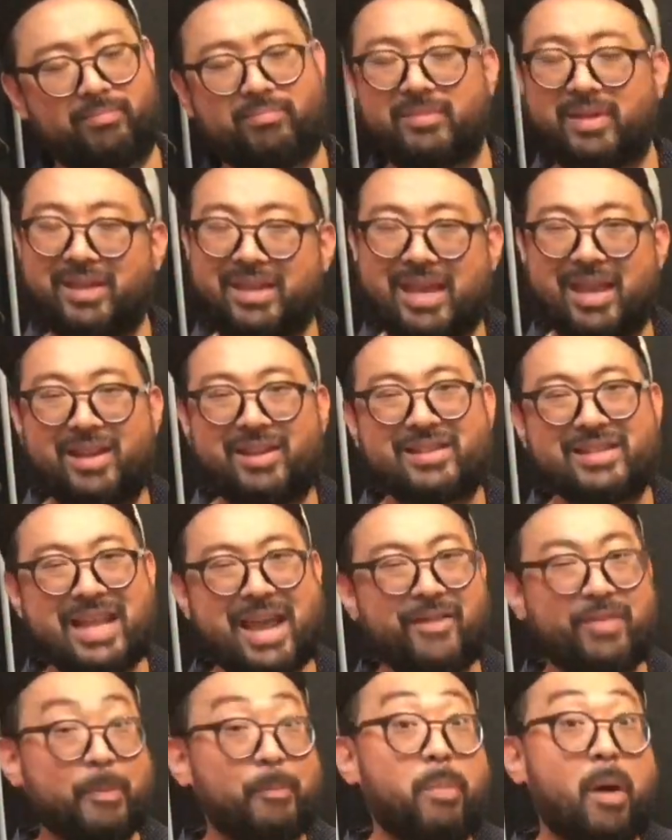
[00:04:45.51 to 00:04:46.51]
doesn't
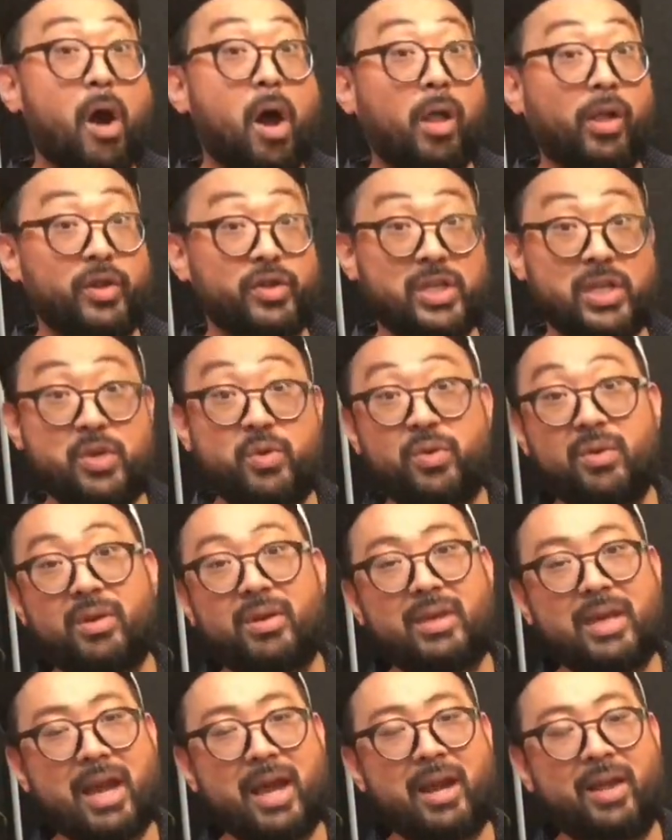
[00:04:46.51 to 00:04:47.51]
have the polish that you could
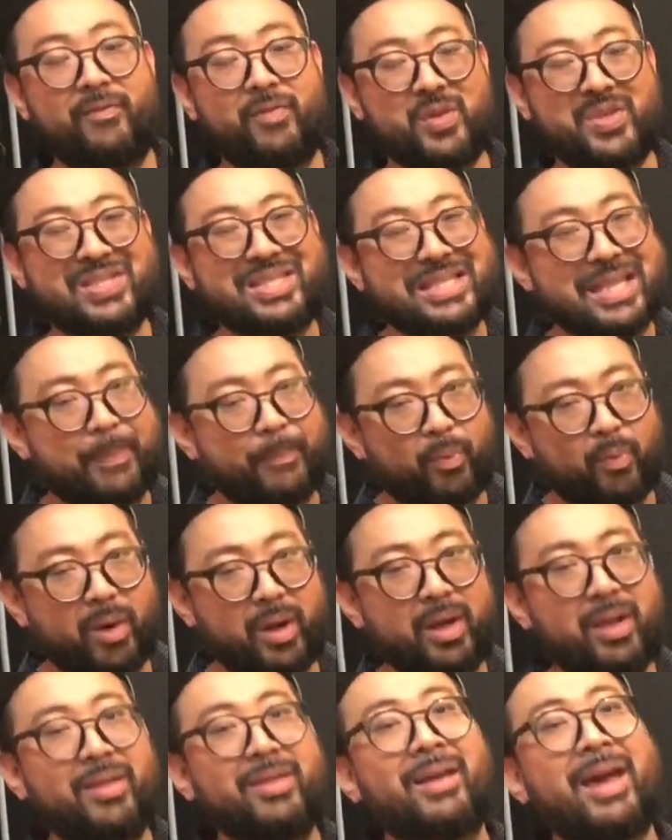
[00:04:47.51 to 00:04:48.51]
get if you
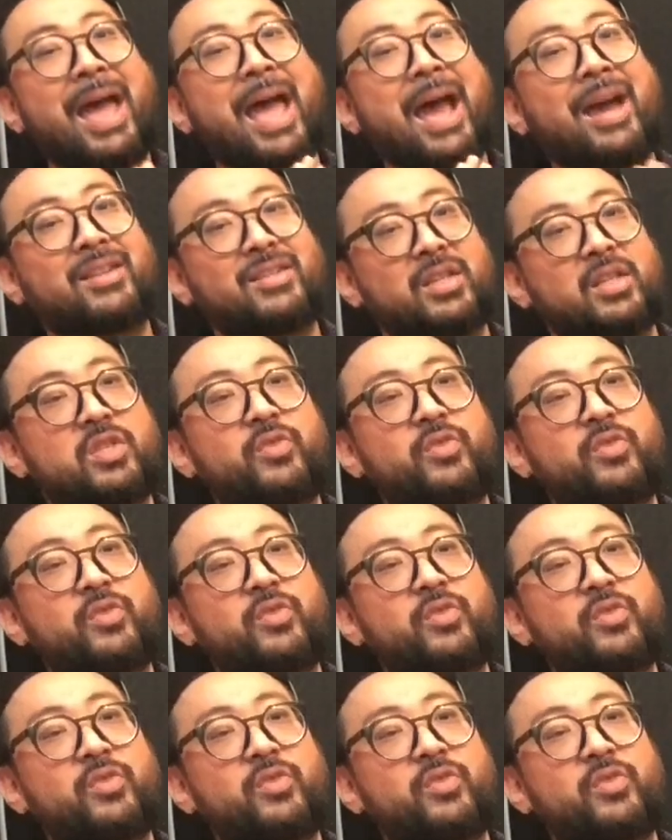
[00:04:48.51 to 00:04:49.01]
separated the accents